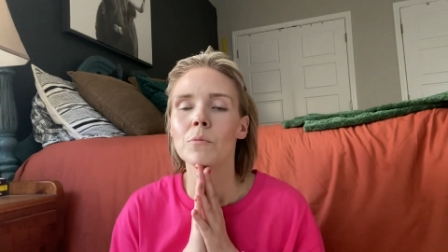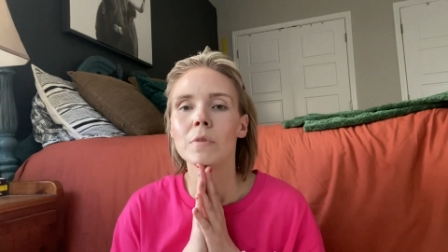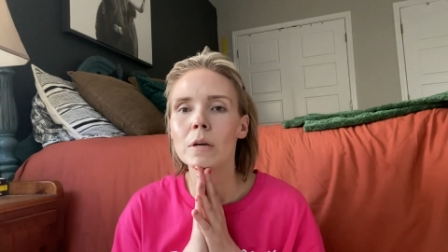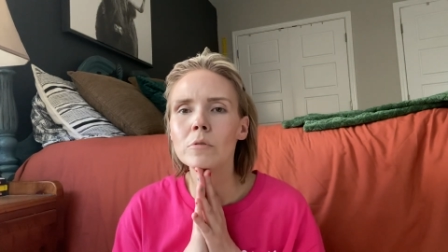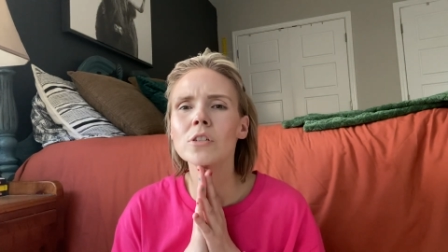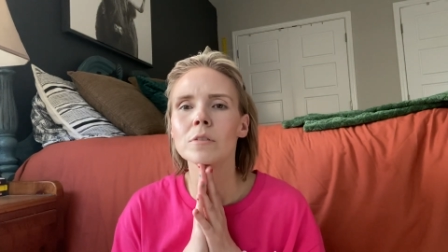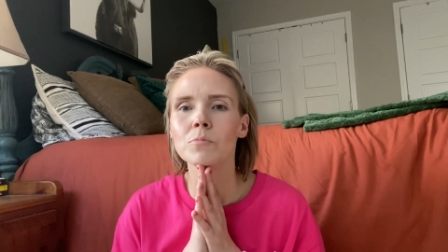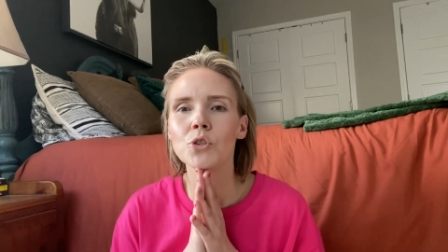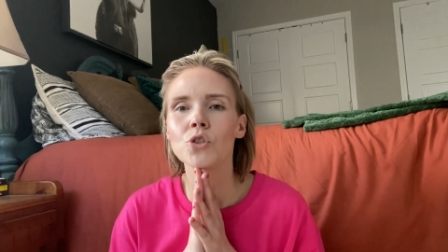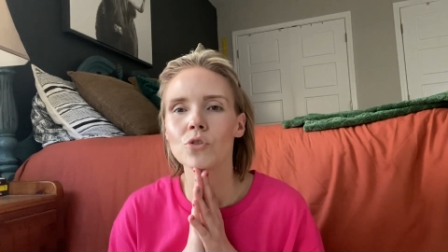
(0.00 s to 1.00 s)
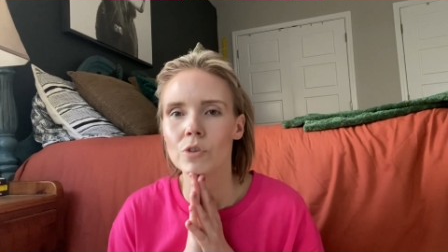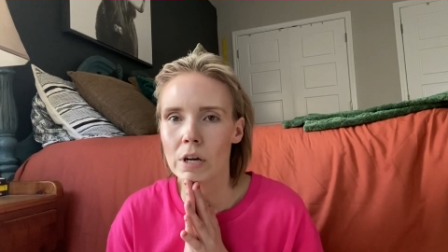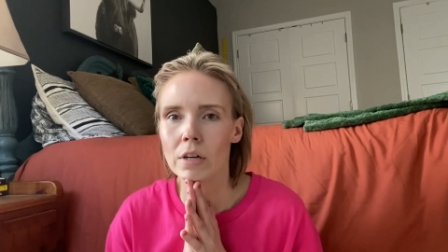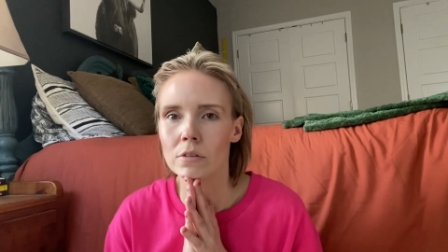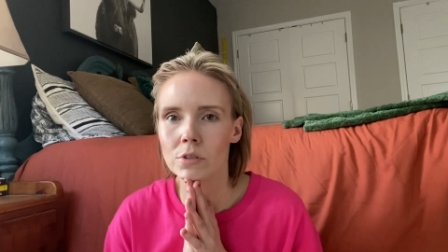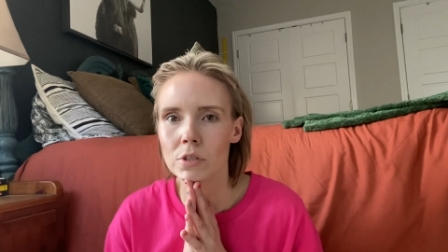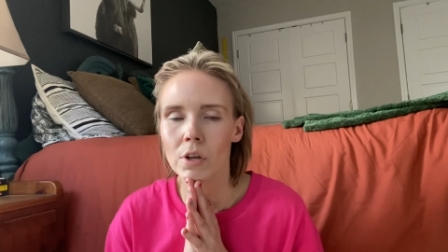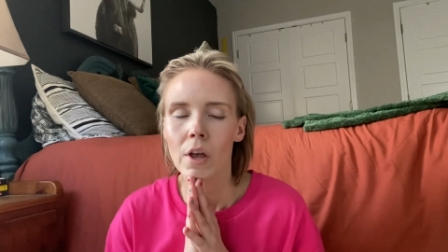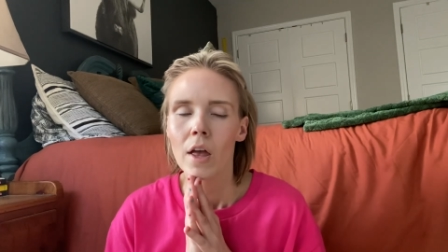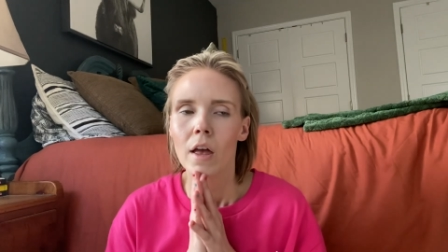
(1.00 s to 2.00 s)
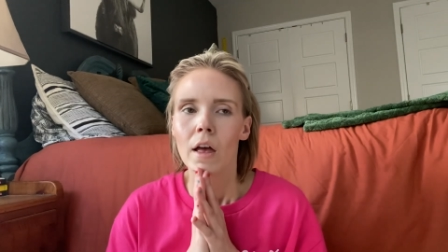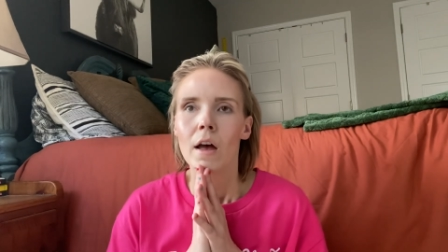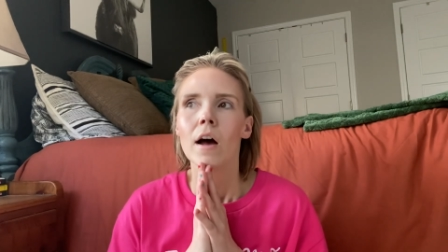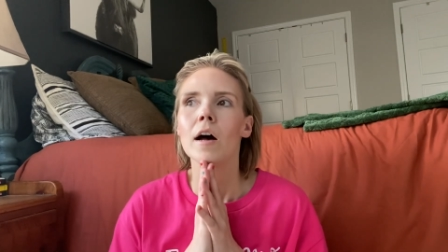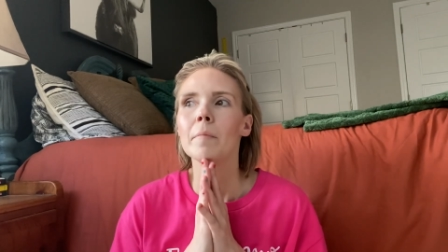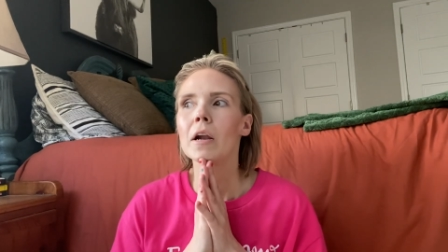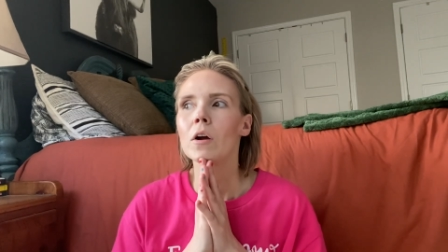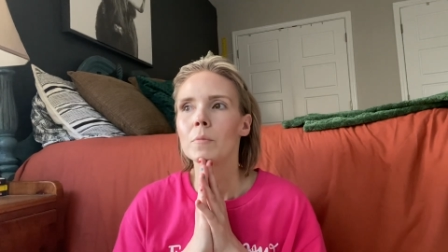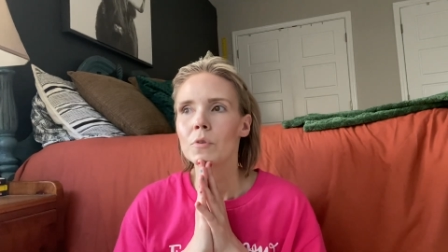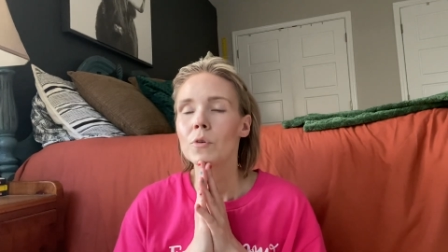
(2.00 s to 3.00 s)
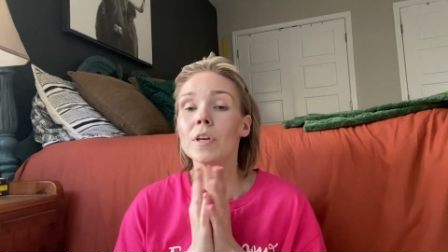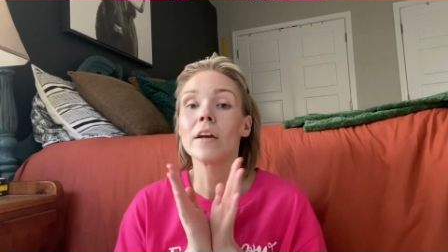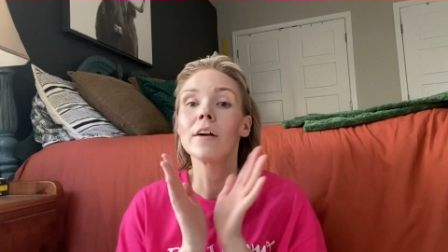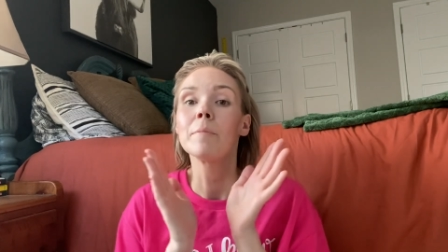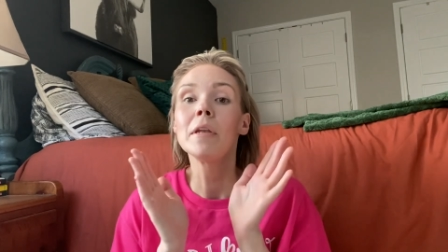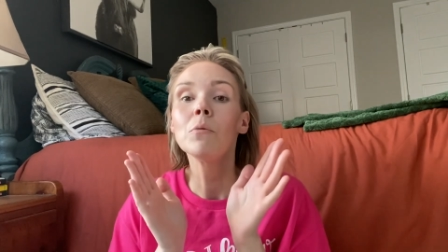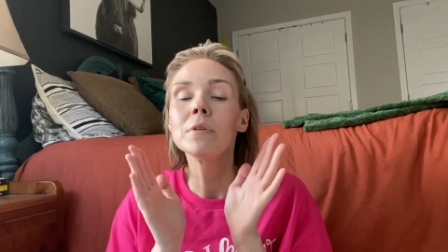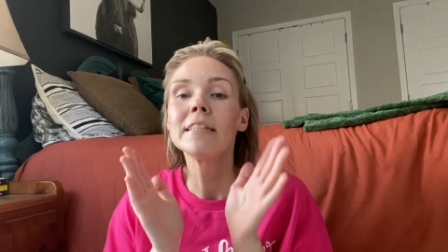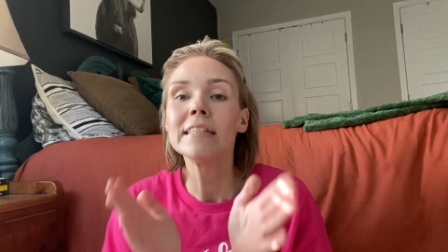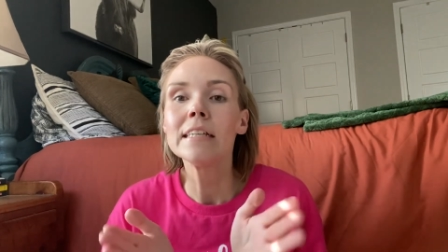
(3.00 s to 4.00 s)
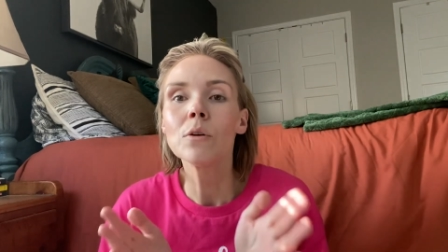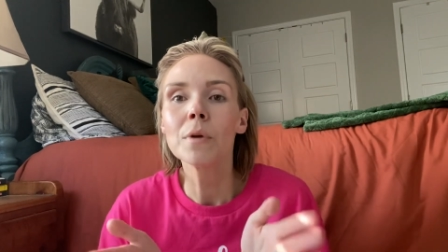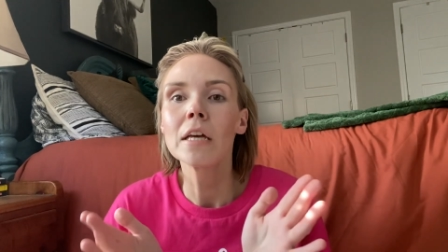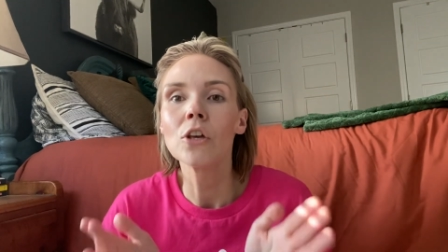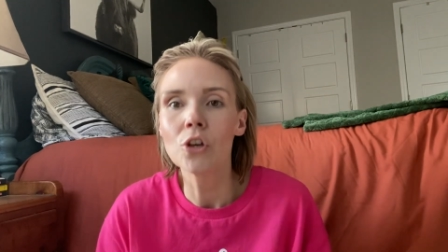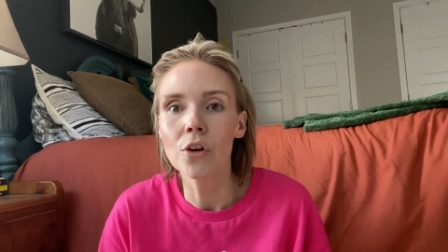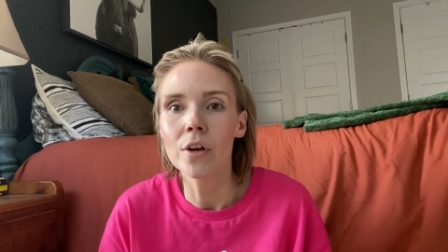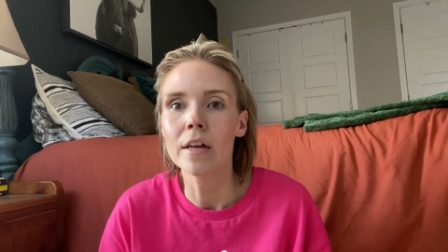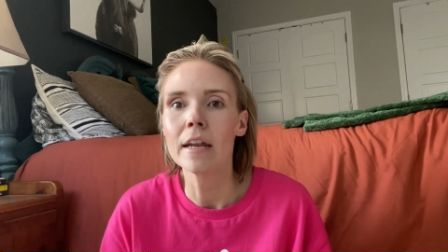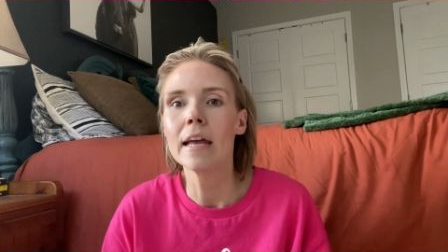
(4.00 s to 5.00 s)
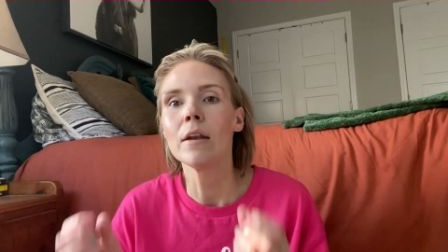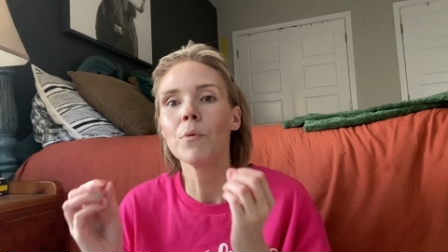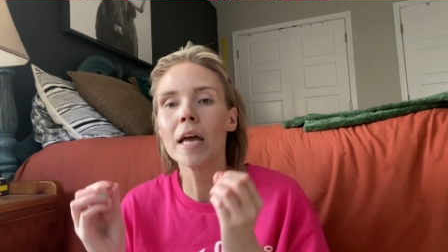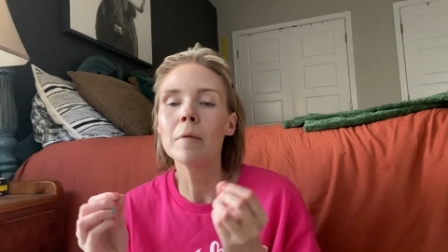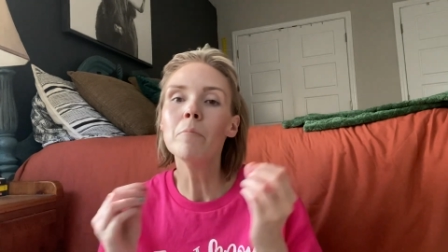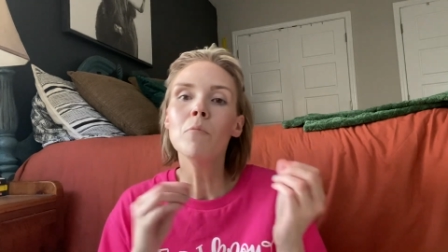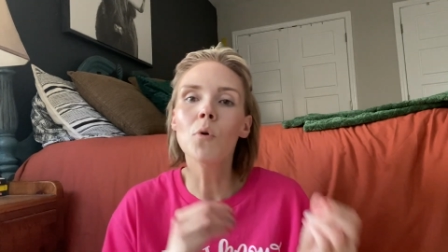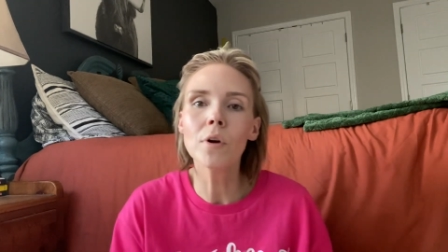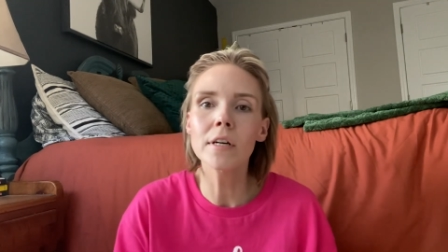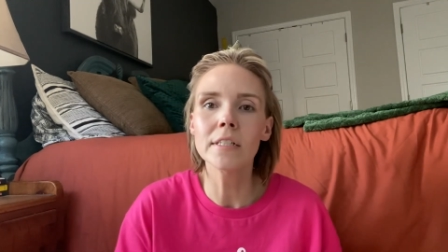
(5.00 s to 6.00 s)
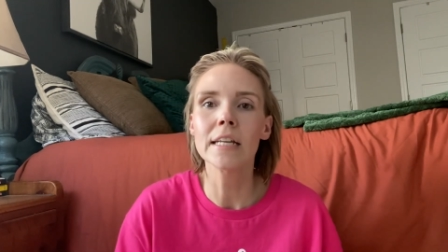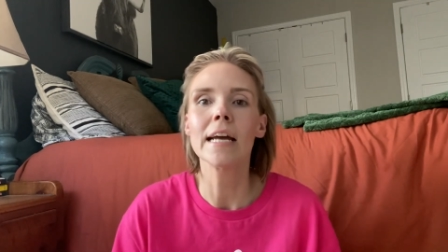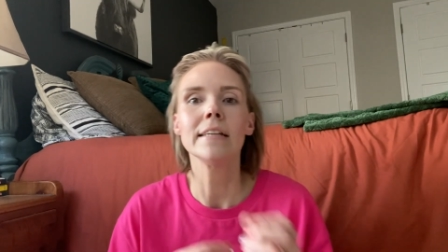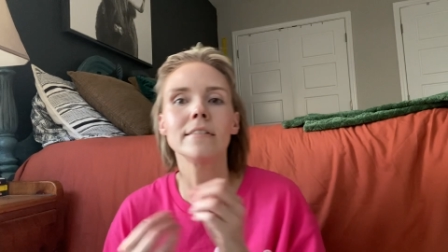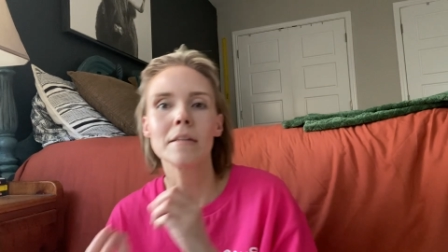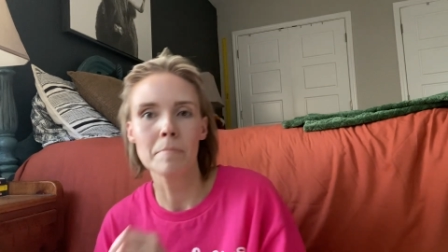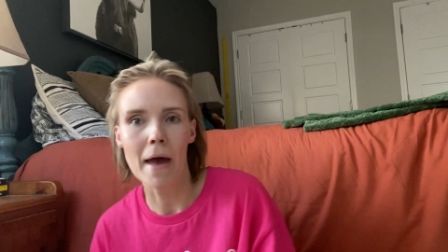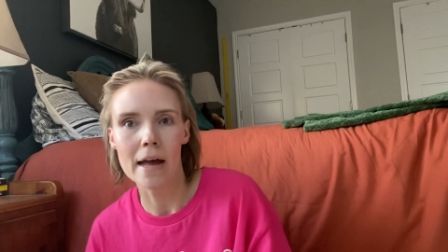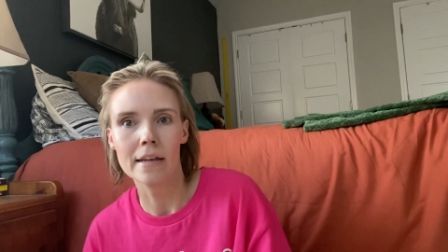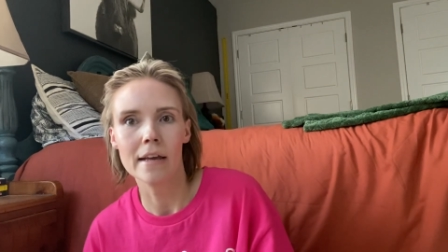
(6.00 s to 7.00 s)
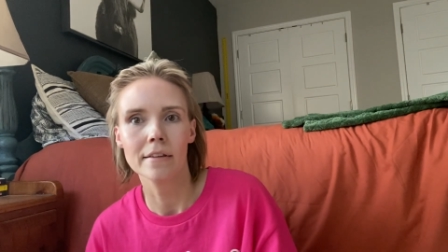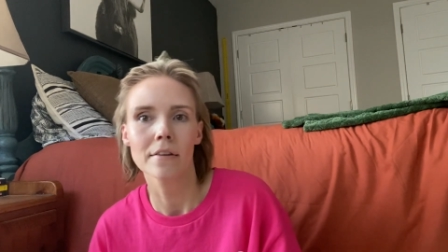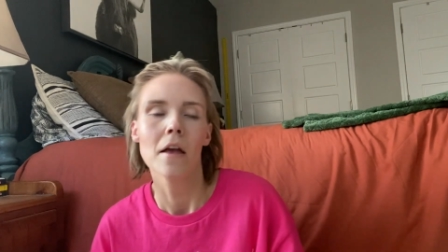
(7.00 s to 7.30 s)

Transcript: There were just some struggles in our homeschool year, but it was still went good, and we had more good days than bad days.